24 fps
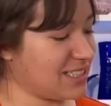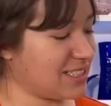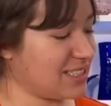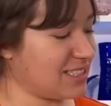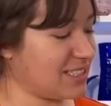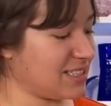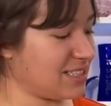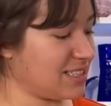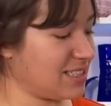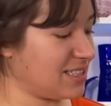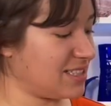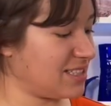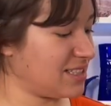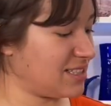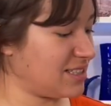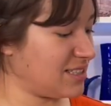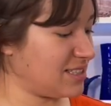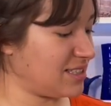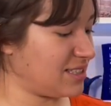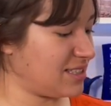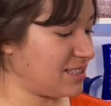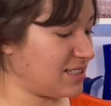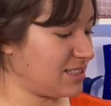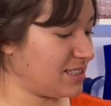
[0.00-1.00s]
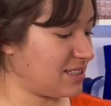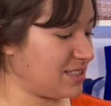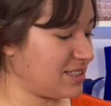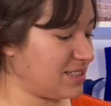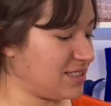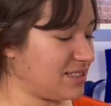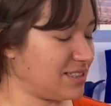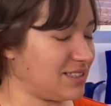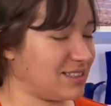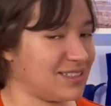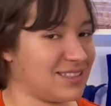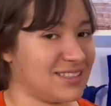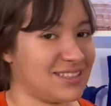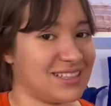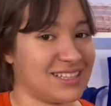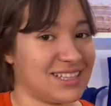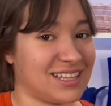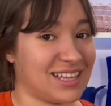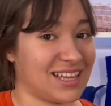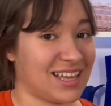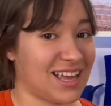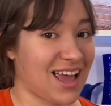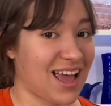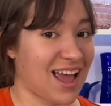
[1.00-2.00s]

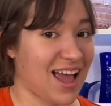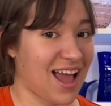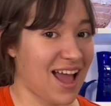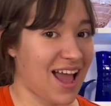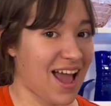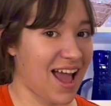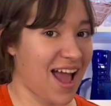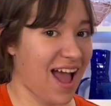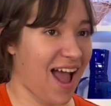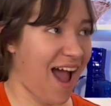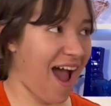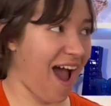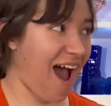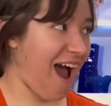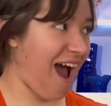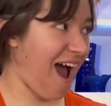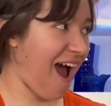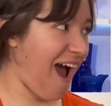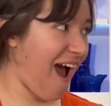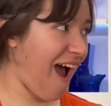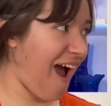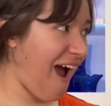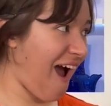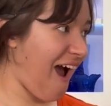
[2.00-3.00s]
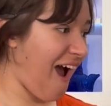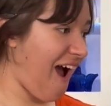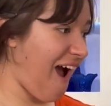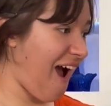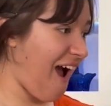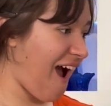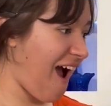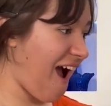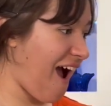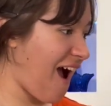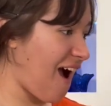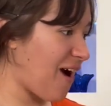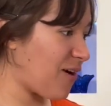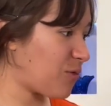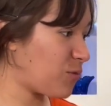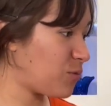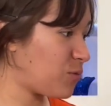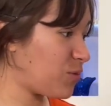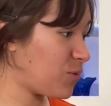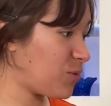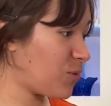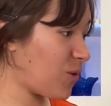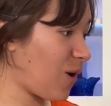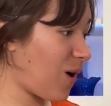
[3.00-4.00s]

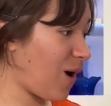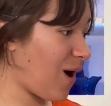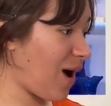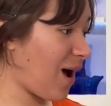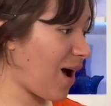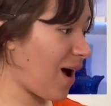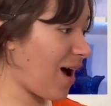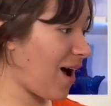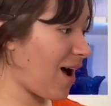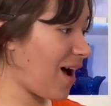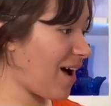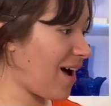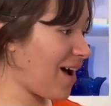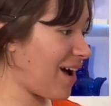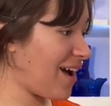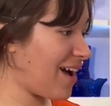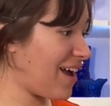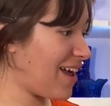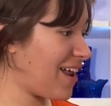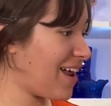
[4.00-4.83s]
The person shown says nothing.